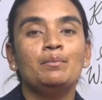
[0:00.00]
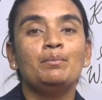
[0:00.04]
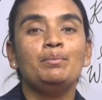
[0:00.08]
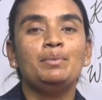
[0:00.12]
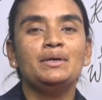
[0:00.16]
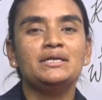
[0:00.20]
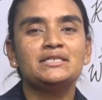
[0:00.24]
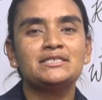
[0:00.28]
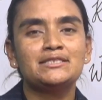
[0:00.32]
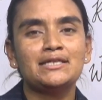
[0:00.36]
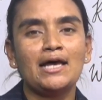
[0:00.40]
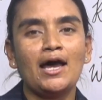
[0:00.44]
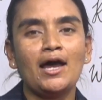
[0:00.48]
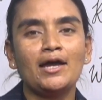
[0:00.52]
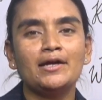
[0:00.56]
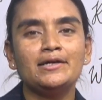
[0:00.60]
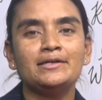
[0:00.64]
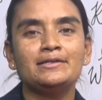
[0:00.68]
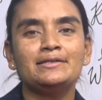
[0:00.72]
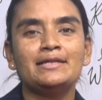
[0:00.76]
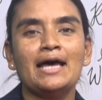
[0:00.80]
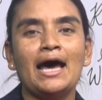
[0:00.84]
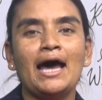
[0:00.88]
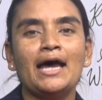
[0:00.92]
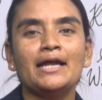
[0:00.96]

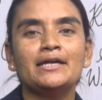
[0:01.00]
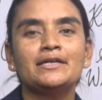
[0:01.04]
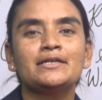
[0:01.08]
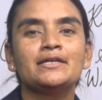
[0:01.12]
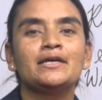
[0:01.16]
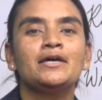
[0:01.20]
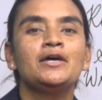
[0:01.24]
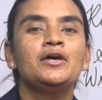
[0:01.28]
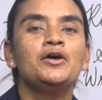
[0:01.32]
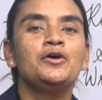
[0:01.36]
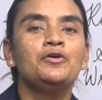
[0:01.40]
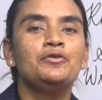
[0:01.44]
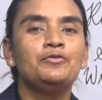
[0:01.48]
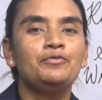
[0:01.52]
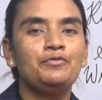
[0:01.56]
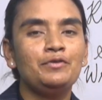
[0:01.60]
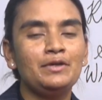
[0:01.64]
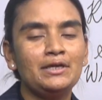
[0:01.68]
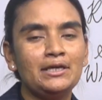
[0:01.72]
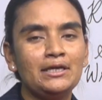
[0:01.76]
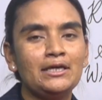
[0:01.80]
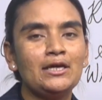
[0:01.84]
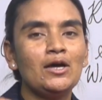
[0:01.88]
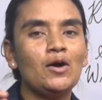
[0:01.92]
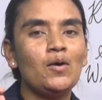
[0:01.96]
Beside that,
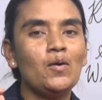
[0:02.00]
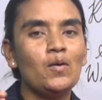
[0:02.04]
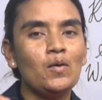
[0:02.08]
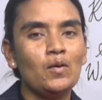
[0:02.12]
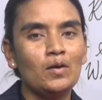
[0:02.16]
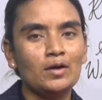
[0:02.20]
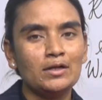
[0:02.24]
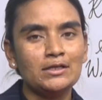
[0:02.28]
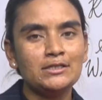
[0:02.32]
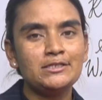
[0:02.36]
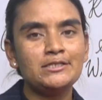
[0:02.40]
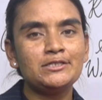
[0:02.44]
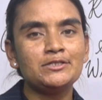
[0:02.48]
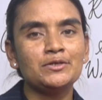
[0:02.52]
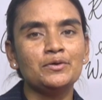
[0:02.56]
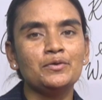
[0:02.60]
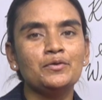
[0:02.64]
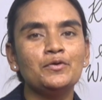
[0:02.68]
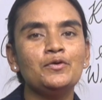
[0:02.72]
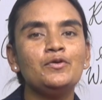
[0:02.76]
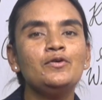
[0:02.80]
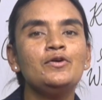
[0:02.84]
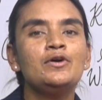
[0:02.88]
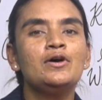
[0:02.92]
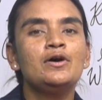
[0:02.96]
we
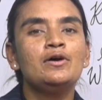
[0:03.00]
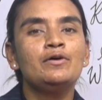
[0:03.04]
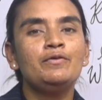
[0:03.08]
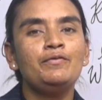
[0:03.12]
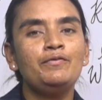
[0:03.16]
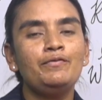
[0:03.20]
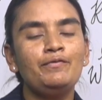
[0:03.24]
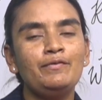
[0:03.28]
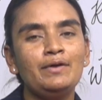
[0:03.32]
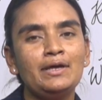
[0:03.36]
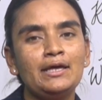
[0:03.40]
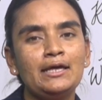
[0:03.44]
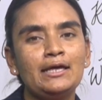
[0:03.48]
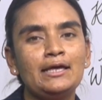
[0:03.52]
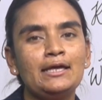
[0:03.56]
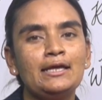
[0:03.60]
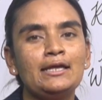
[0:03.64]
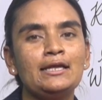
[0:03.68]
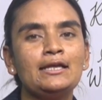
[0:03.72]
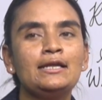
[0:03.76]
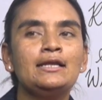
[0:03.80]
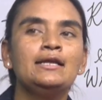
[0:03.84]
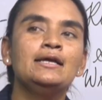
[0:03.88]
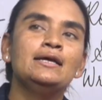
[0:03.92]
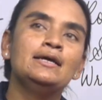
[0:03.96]
also
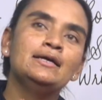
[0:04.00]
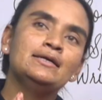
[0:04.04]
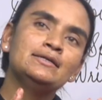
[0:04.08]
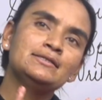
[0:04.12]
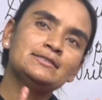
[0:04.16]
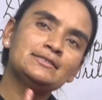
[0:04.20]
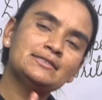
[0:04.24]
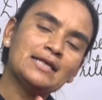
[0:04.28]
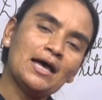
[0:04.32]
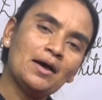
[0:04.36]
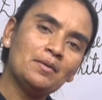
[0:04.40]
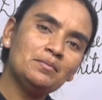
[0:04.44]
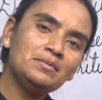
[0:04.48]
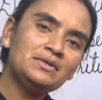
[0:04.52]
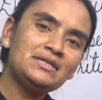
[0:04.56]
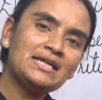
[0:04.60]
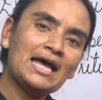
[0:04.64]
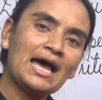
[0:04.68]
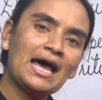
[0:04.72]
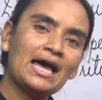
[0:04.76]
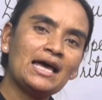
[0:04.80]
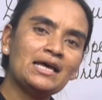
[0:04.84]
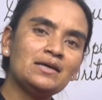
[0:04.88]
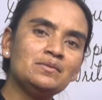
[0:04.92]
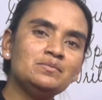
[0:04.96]
feel
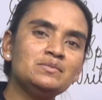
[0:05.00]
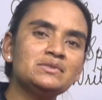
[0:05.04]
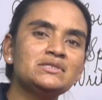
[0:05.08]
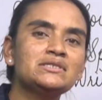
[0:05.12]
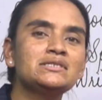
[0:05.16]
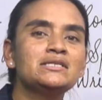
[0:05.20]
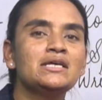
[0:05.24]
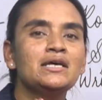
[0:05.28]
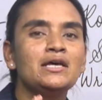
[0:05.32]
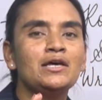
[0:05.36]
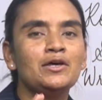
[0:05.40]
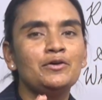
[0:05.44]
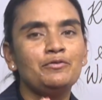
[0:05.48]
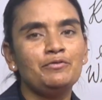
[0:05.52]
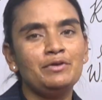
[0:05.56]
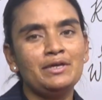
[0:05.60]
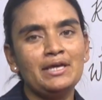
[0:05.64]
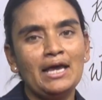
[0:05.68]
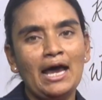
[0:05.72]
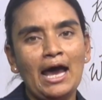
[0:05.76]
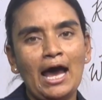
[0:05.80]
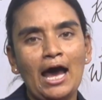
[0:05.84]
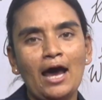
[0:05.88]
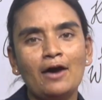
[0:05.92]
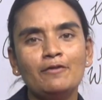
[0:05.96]
sometimes we
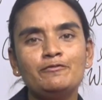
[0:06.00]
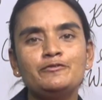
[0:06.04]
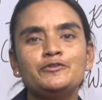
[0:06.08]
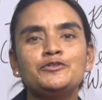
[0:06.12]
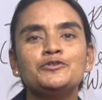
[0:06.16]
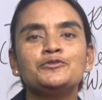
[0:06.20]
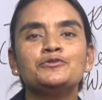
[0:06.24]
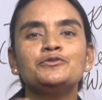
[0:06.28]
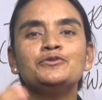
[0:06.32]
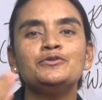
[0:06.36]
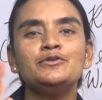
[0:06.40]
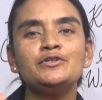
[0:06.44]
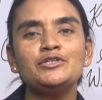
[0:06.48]
have to